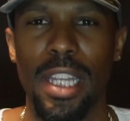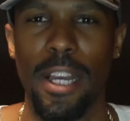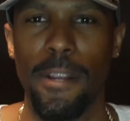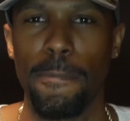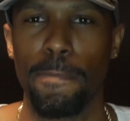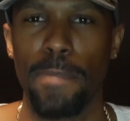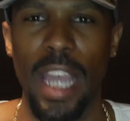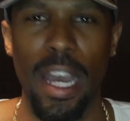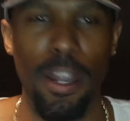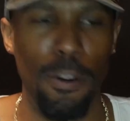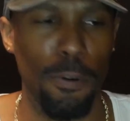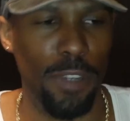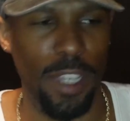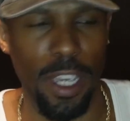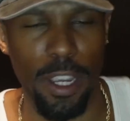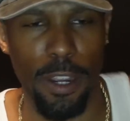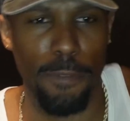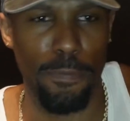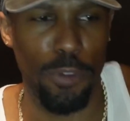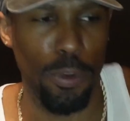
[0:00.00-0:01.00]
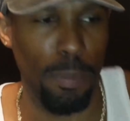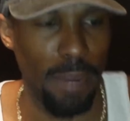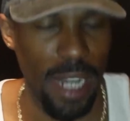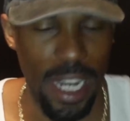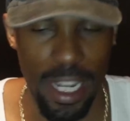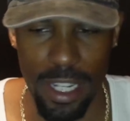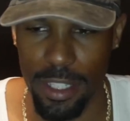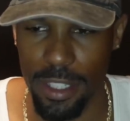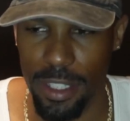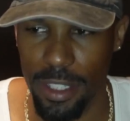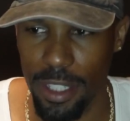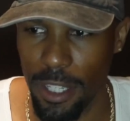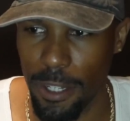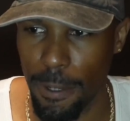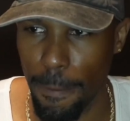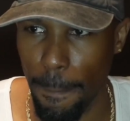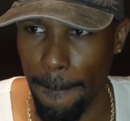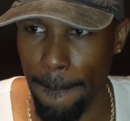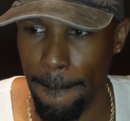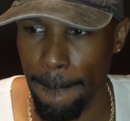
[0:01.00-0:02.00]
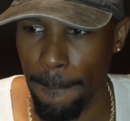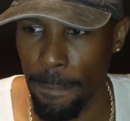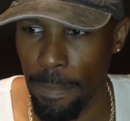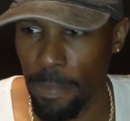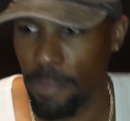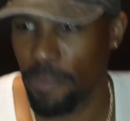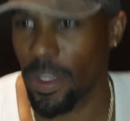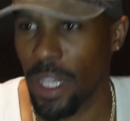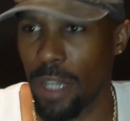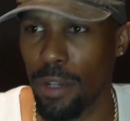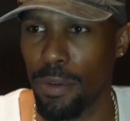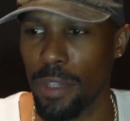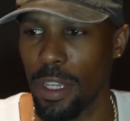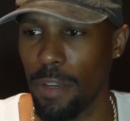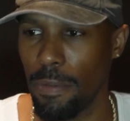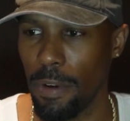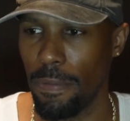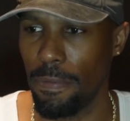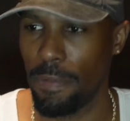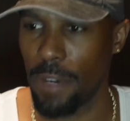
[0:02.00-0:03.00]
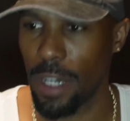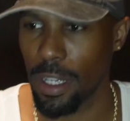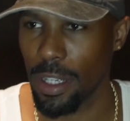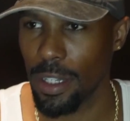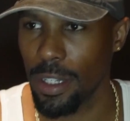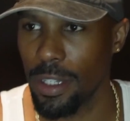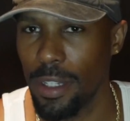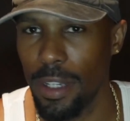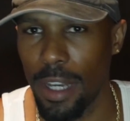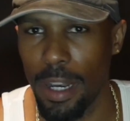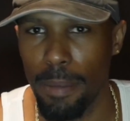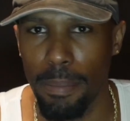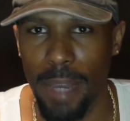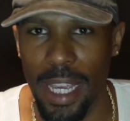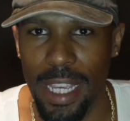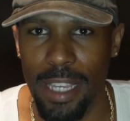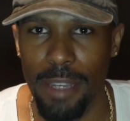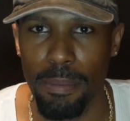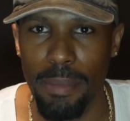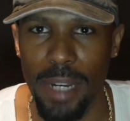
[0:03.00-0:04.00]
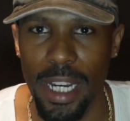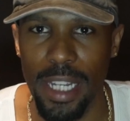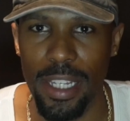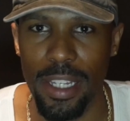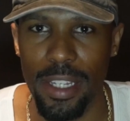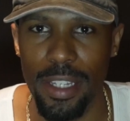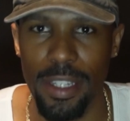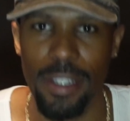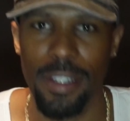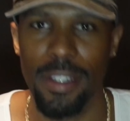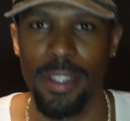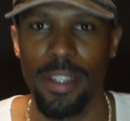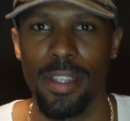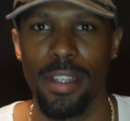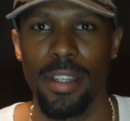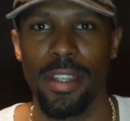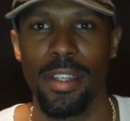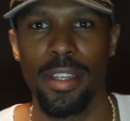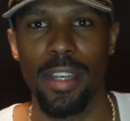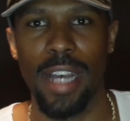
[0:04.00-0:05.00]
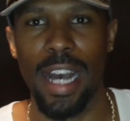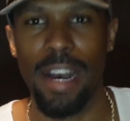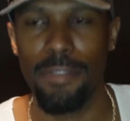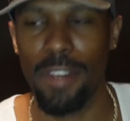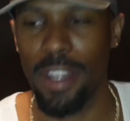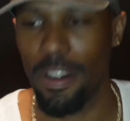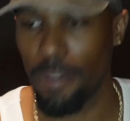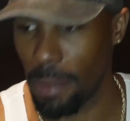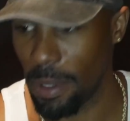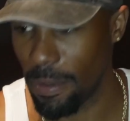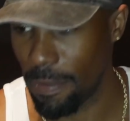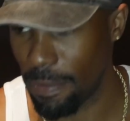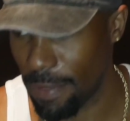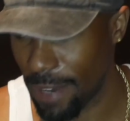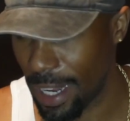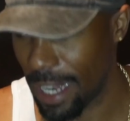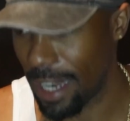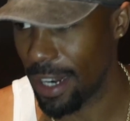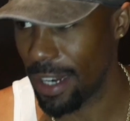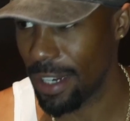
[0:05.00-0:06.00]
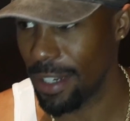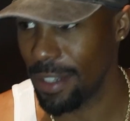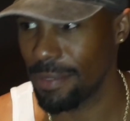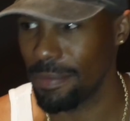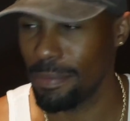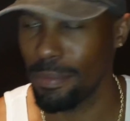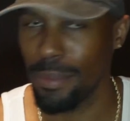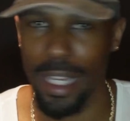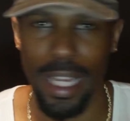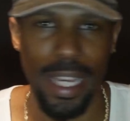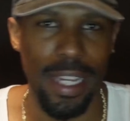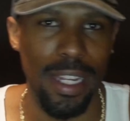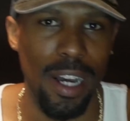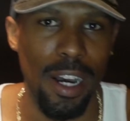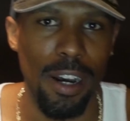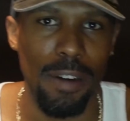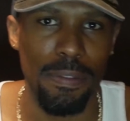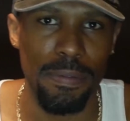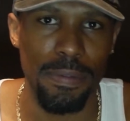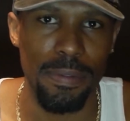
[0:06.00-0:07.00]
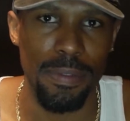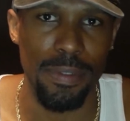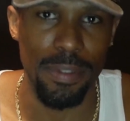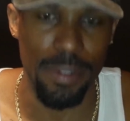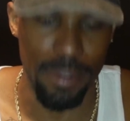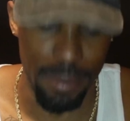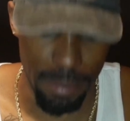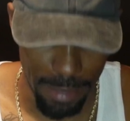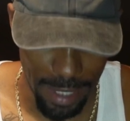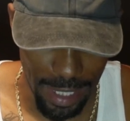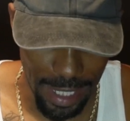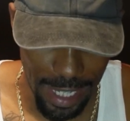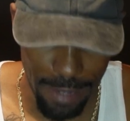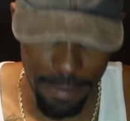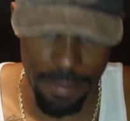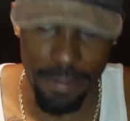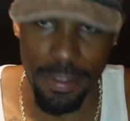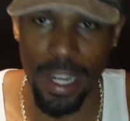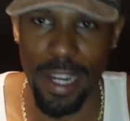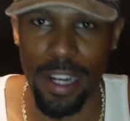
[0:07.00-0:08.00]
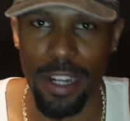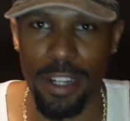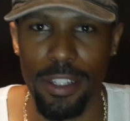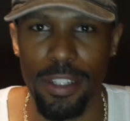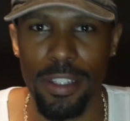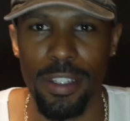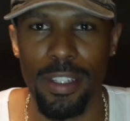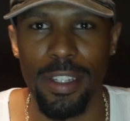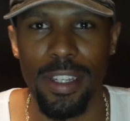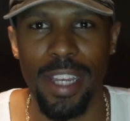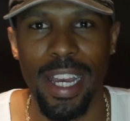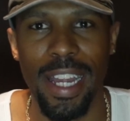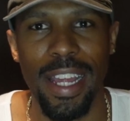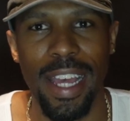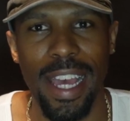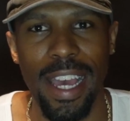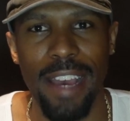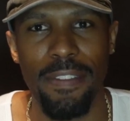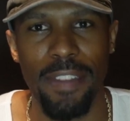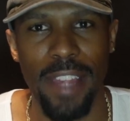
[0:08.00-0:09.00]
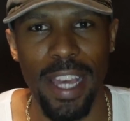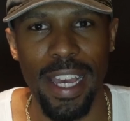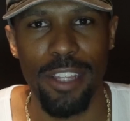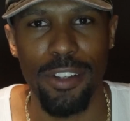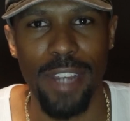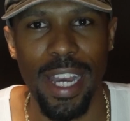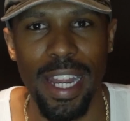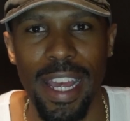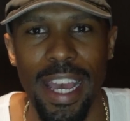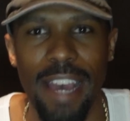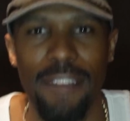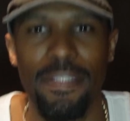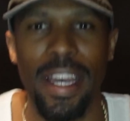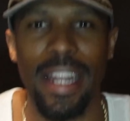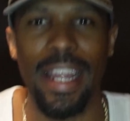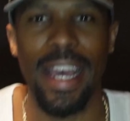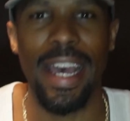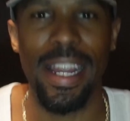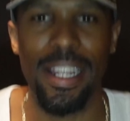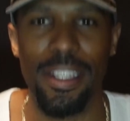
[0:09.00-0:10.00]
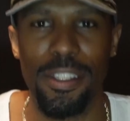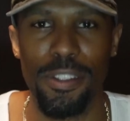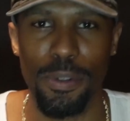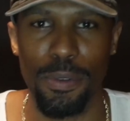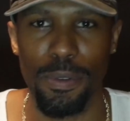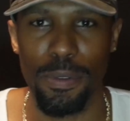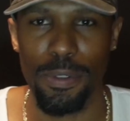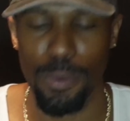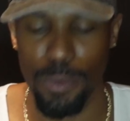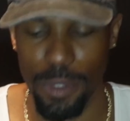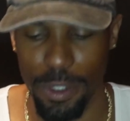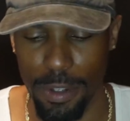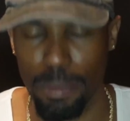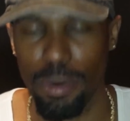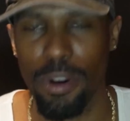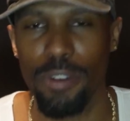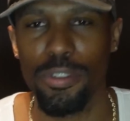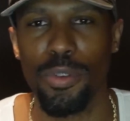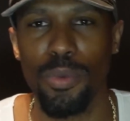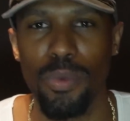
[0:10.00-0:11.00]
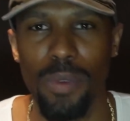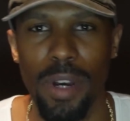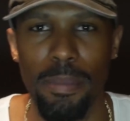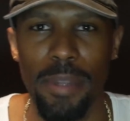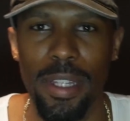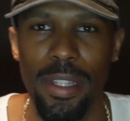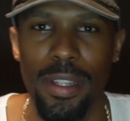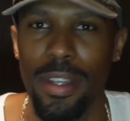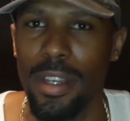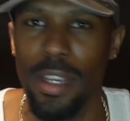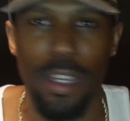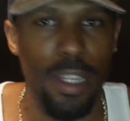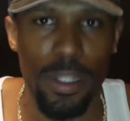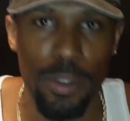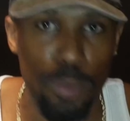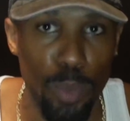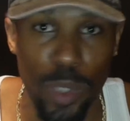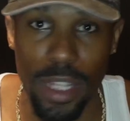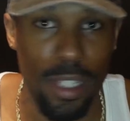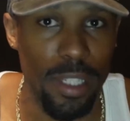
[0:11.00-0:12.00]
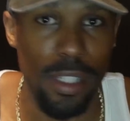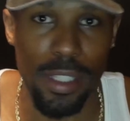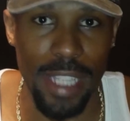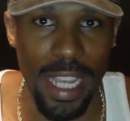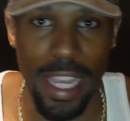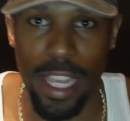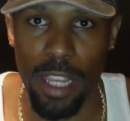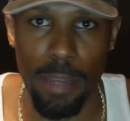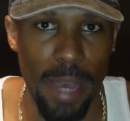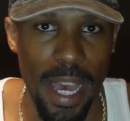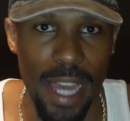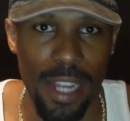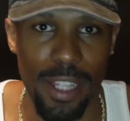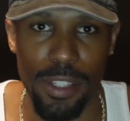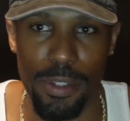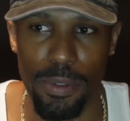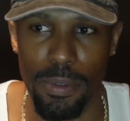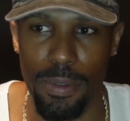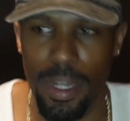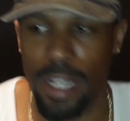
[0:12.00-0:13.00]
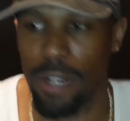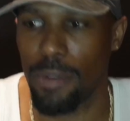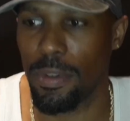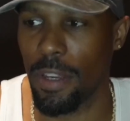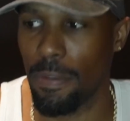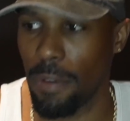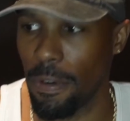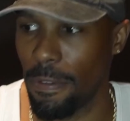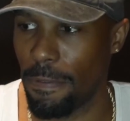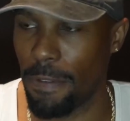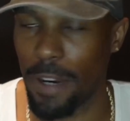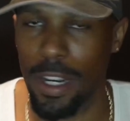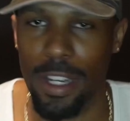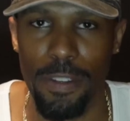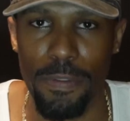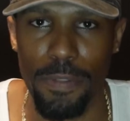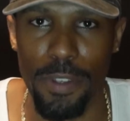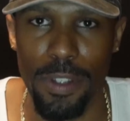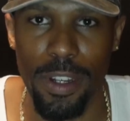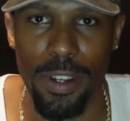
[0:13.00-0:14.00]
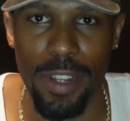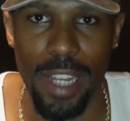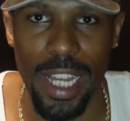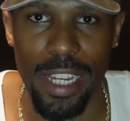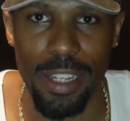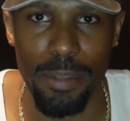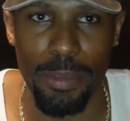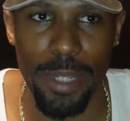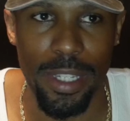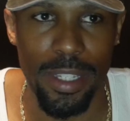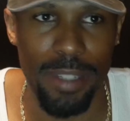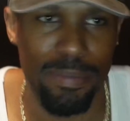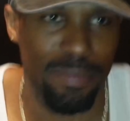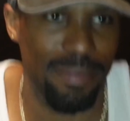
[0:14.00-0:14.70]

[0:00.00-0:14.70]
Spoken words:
Like, I don't care if you buy this shit. I don't give a fuck. I'm making money. I've never been fired, laid off, but not fired. You gotta have that. You gotta have that attitude. So when you approach a woman with the same attitude, I don't give a fuck if you don't like me.